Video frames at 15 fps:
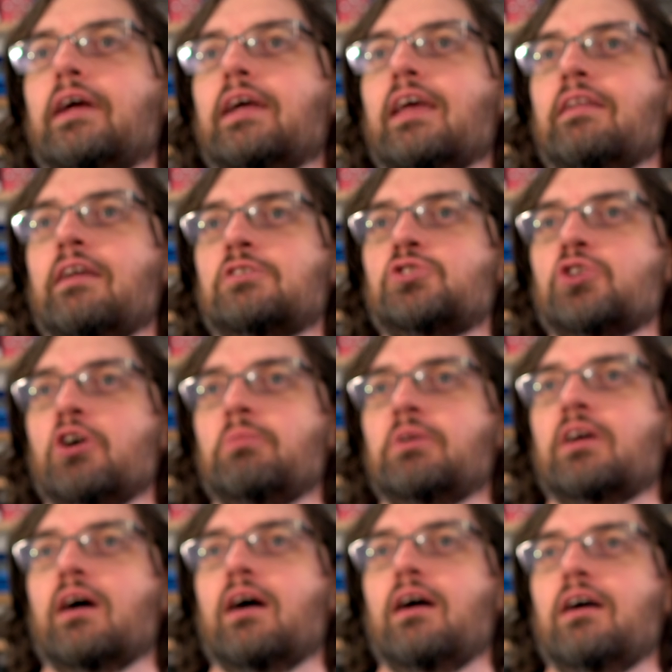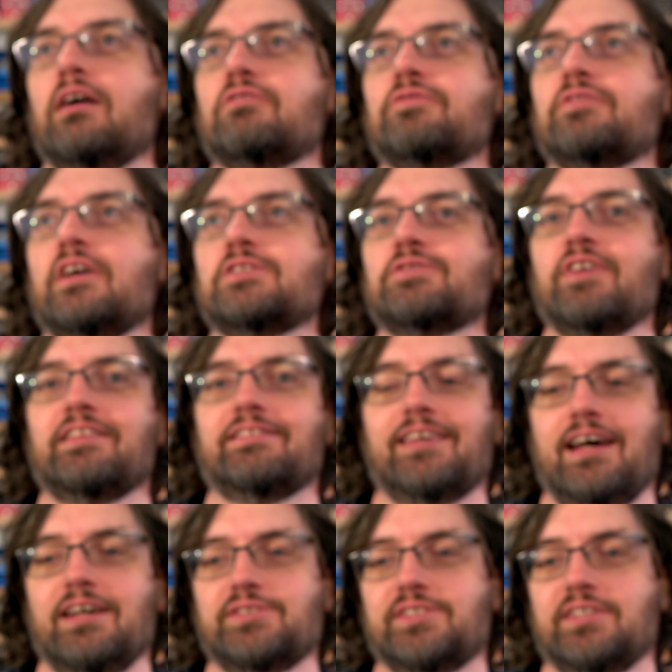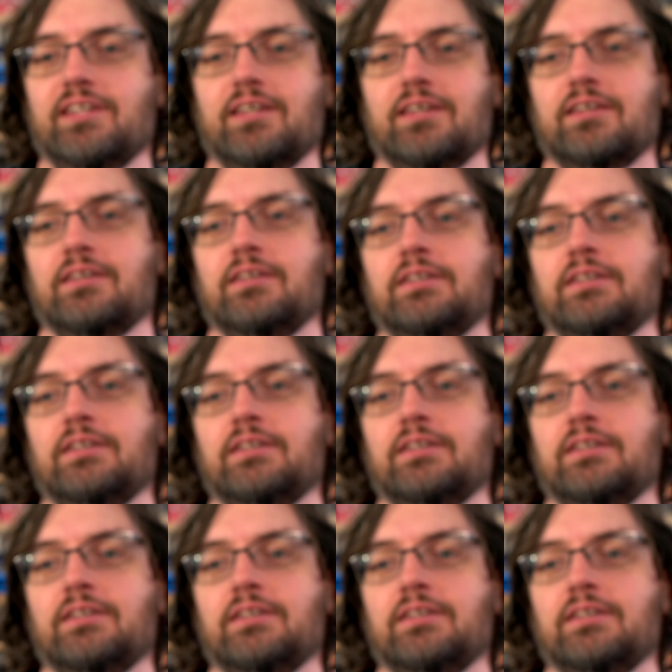Again, that German carve, that's fantastic.